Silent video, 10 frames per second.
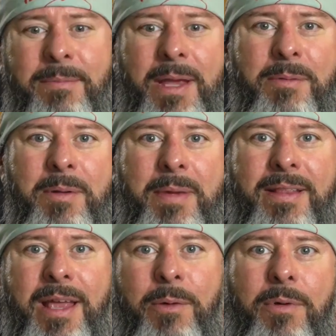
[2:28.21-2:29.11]
be able to make
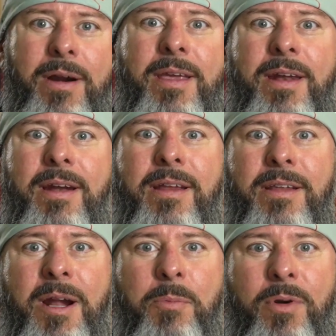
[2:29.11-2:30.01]
that work, and it
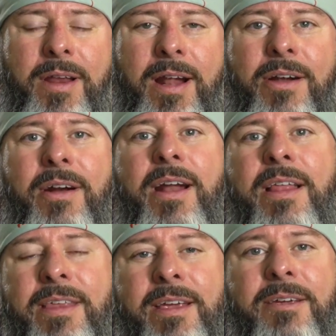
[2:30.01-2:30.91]
ended up working out great, I
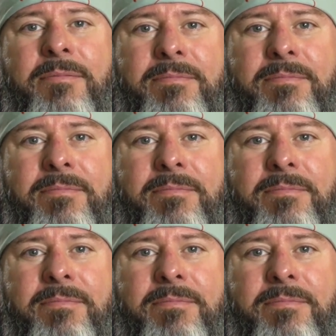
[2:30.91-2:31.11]
think.